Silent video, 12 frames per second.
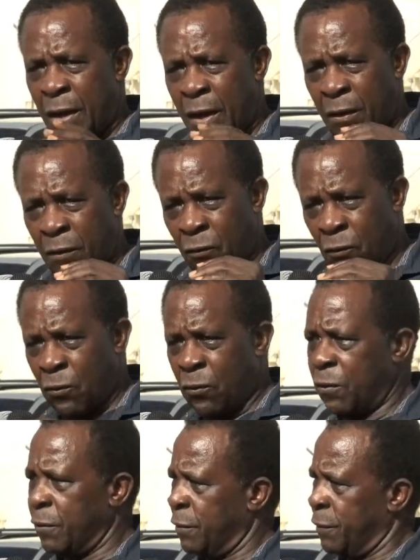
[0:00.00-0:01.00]
a
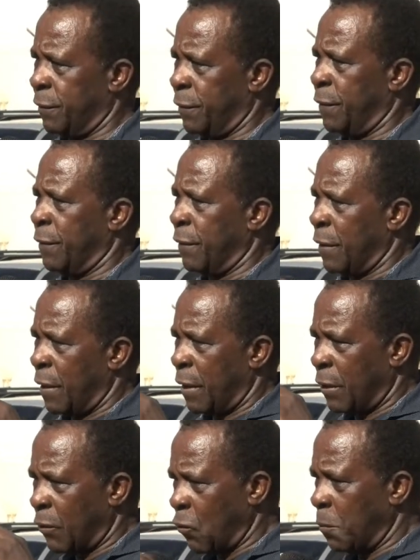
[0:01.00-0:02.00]
good
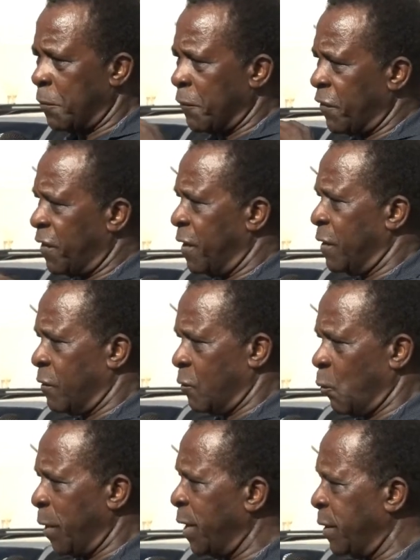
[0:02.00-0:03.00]
group of
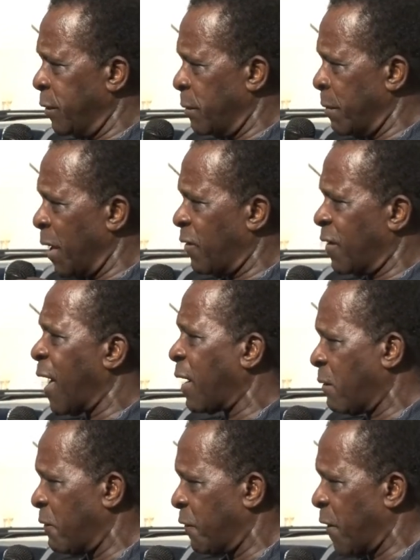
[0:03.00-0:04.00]
citizens willing to make
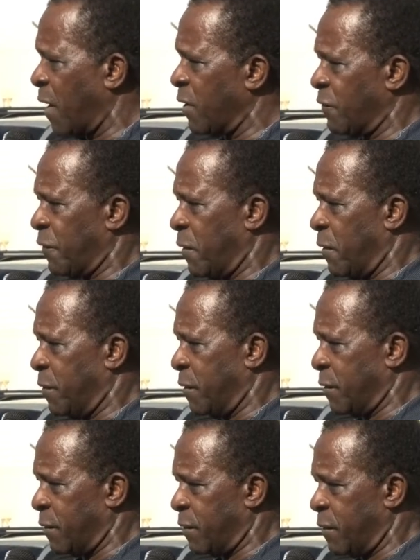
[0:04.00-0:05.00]
sacrifice for
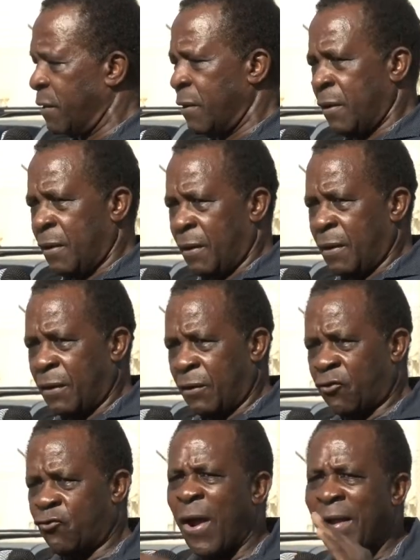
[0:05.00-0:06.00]
others
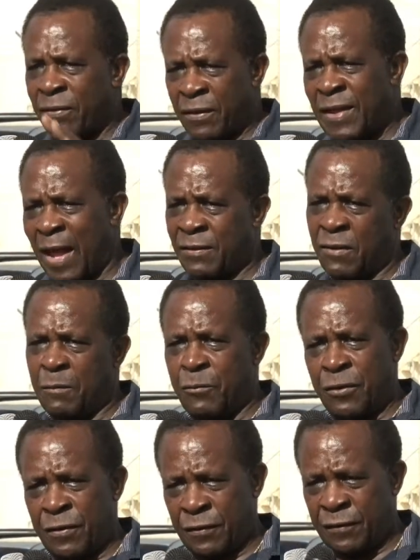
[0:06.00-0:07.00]
strengthen that
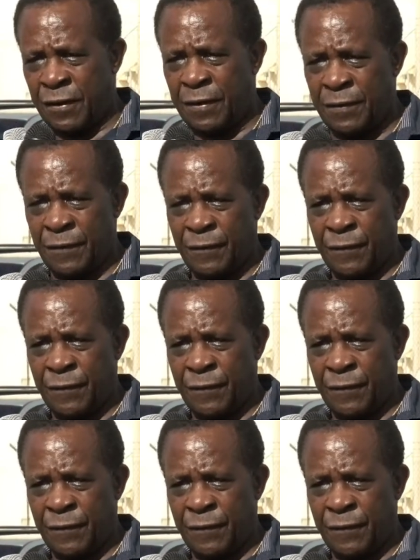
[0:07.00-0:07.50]
community.